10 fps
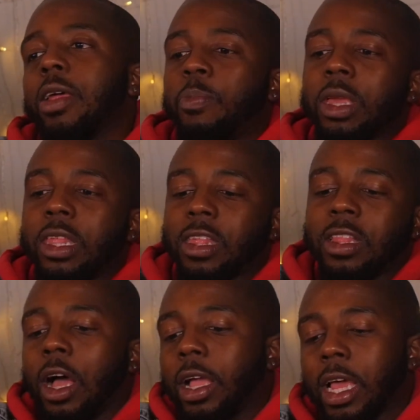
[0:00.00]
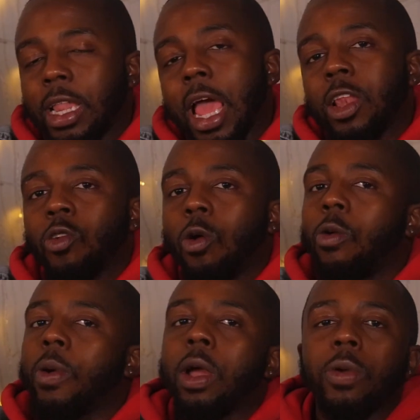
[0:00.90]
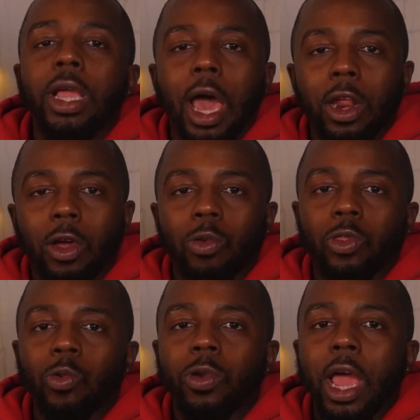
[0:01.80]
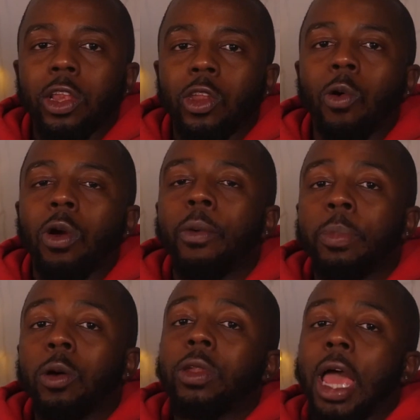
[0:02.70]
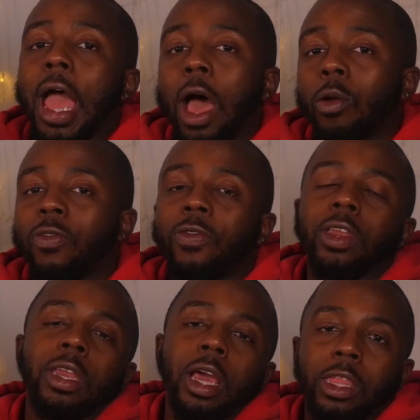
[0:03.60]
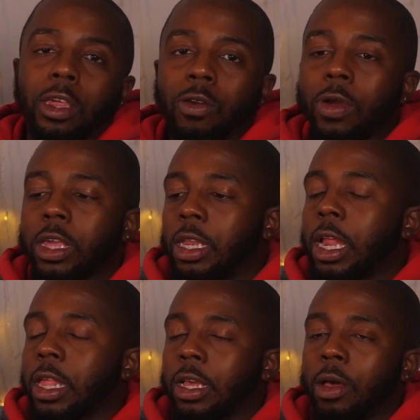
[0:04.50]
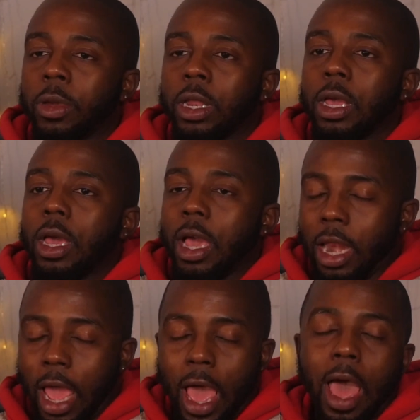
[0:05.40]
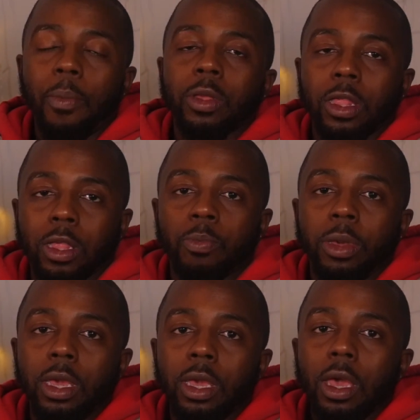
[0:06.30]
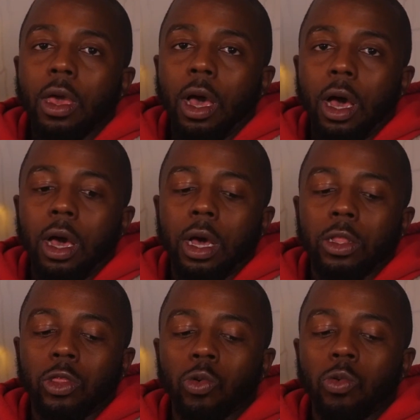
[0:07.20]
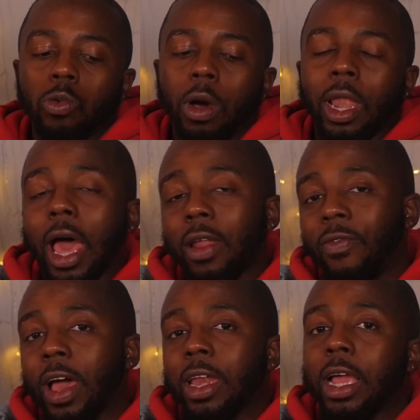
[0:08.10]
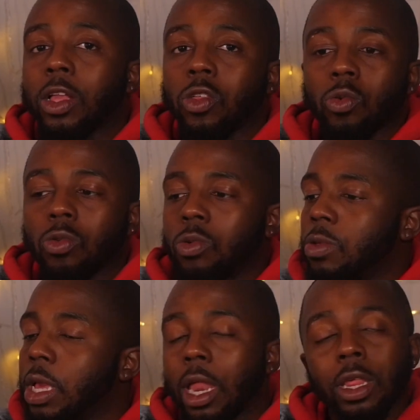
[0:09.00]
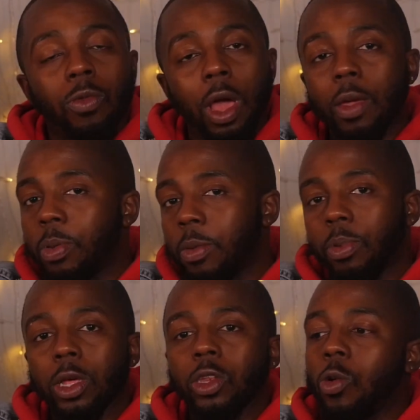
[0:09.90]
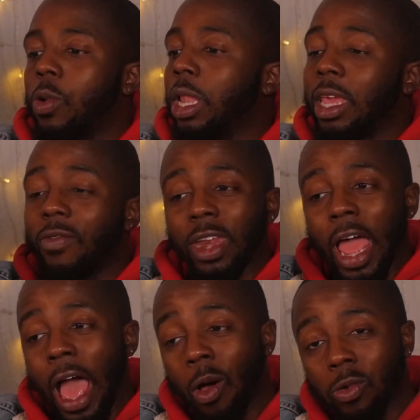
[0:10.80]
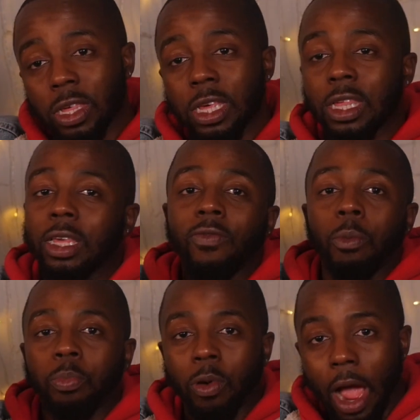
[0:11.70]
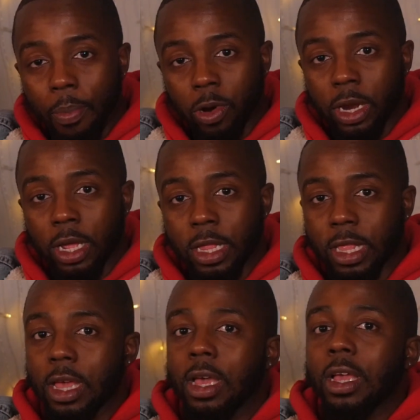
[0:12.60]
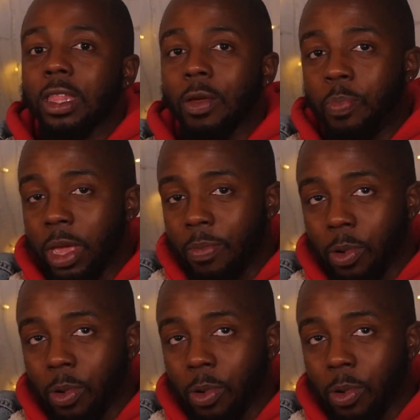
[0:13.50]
can't be stuck at that doorway. We got to go through that door and build that house for the next generation that's coming. And that happens to be through a lot of financials. You see how these white people are doing, leaving houses, leaving properties to